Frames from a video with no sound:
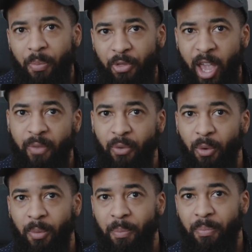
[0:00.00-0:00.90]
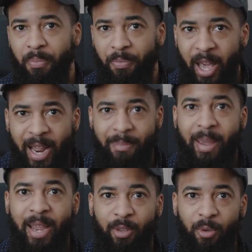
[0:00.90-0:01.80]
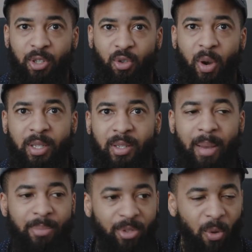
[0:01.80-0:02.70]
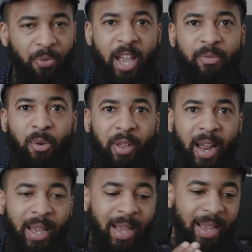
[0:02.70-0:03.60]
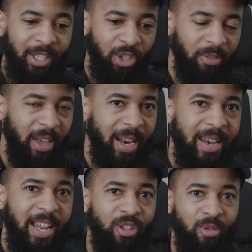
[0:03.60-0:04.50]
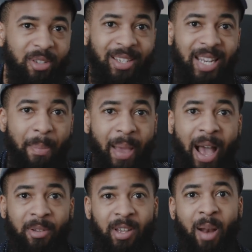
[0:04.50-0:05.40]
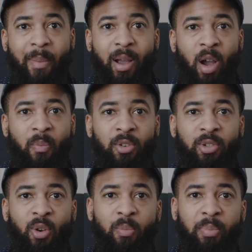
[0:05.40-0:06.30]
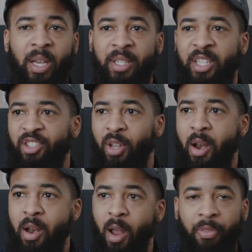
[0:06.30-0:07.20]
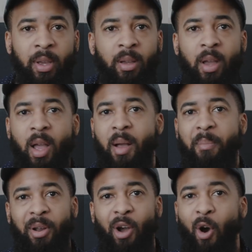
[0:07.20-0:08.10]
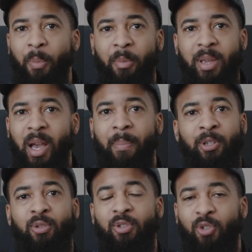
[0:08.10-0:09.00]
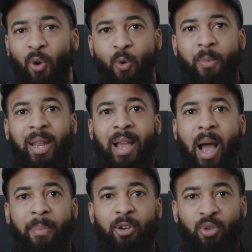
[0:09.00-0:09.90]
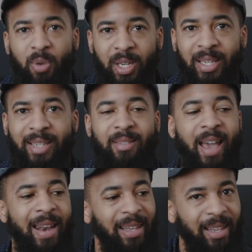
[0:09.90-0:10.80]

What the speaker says: thankful that I made those choices. I'm so thankful that I took that initial step outside of my comfort zone because it's done nothing but opened me up to so many opportunities that